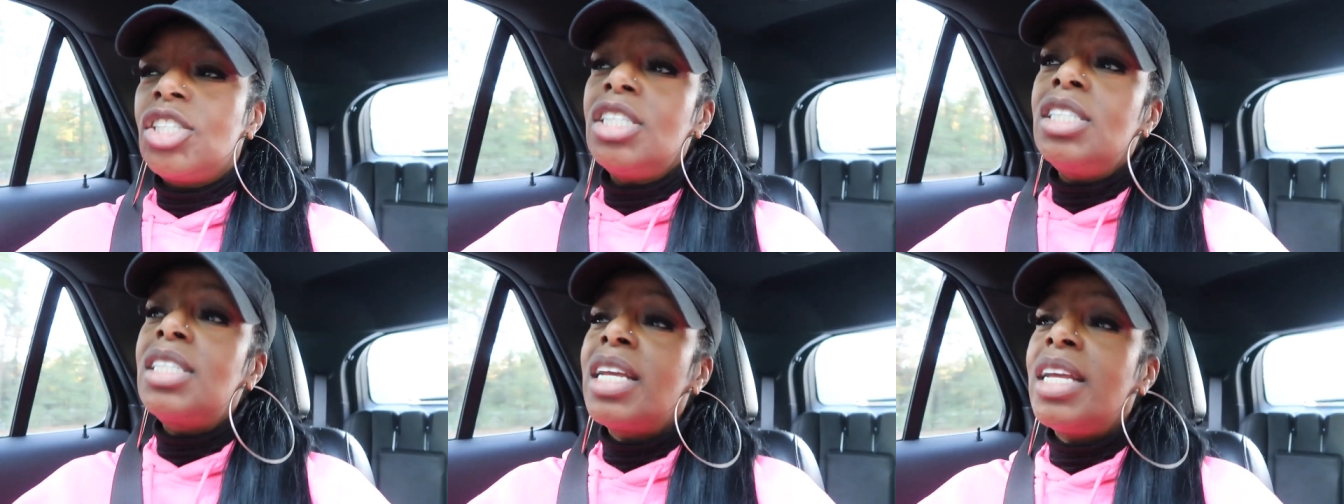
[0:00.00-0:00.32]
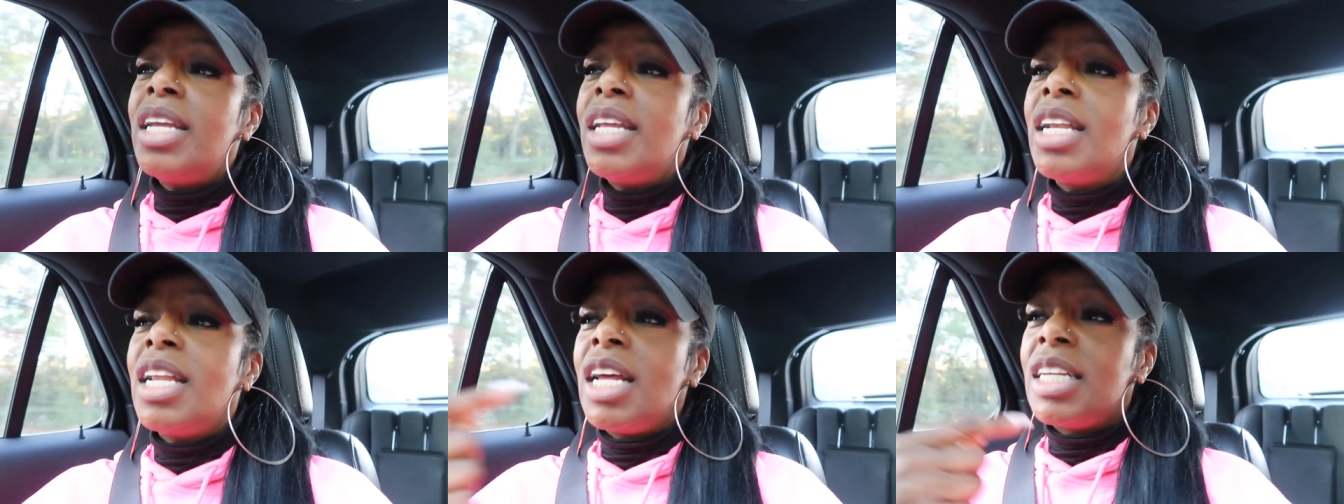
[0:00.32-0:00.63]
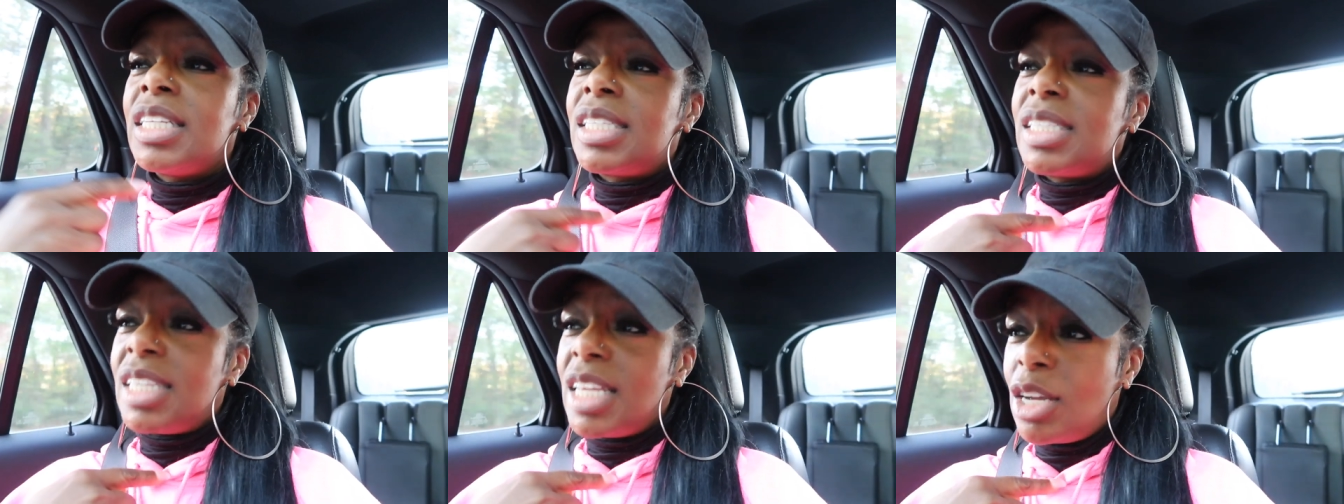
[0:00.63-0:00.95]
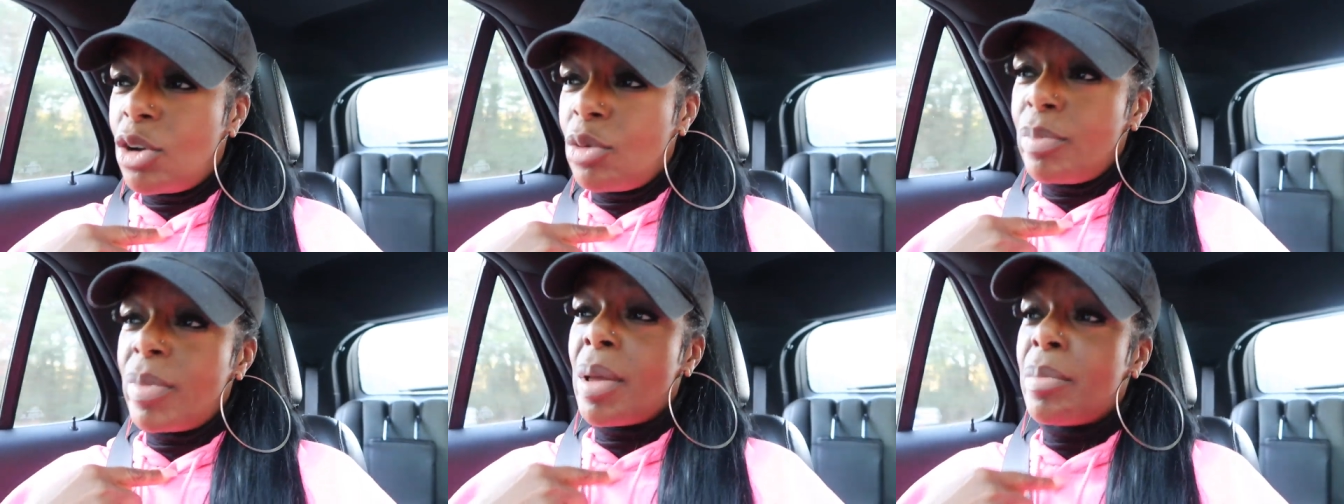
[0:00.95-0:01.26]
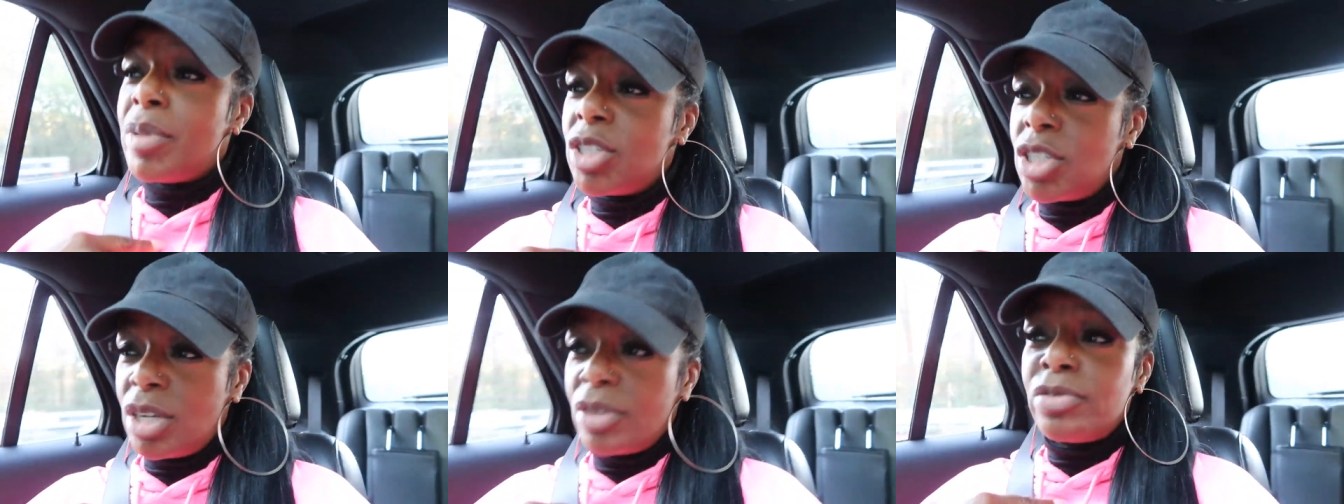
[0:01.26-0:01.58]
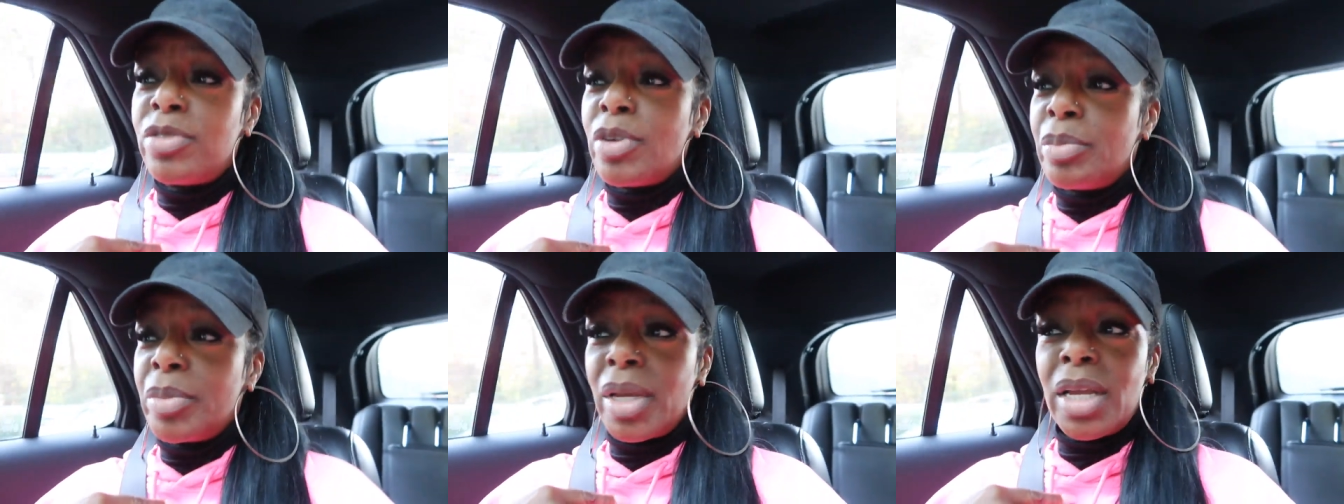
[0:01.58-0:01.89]
She's getting a single
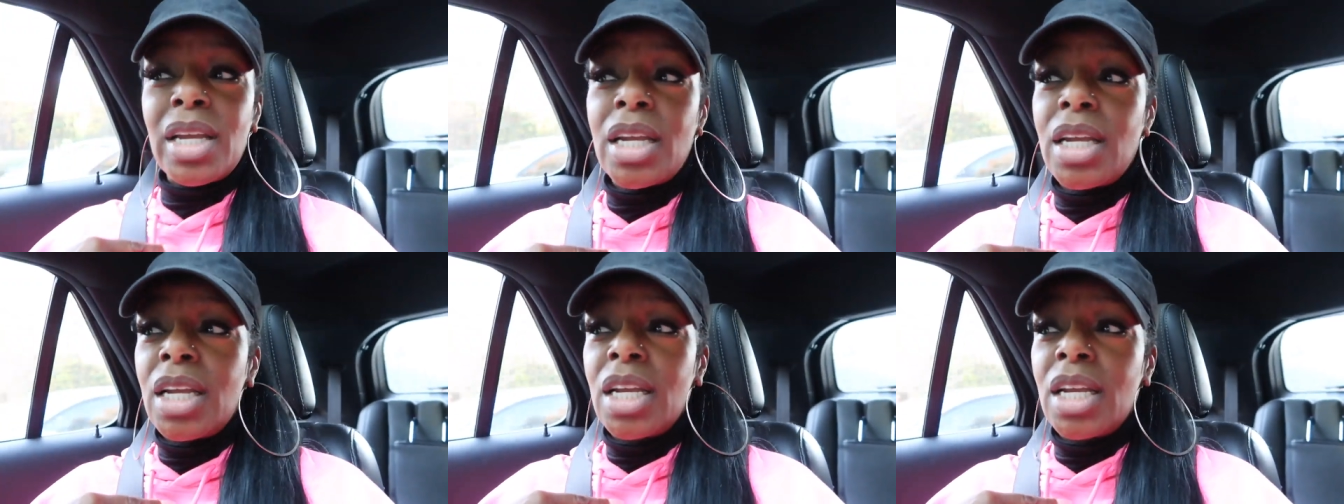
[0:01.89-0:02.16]
membership for me.